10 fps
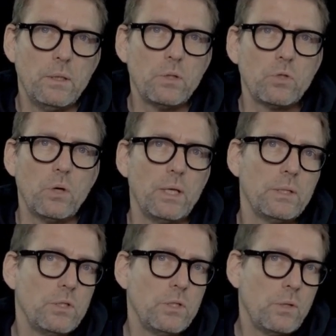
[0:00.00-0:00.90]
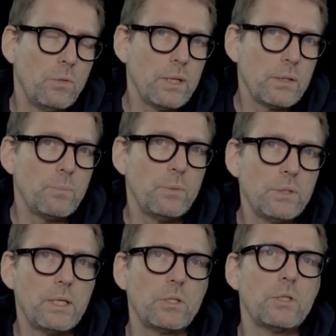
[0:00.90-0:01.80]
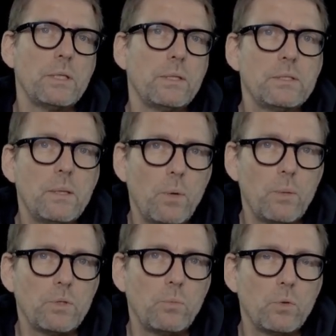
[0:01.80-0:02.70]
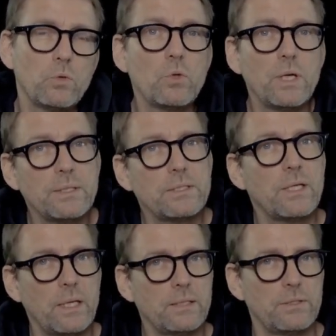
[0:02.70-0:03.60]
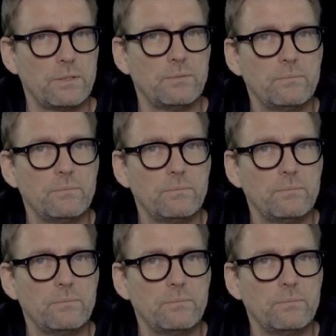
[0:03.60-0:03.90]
tries to correct a potentially suboptimal grind size.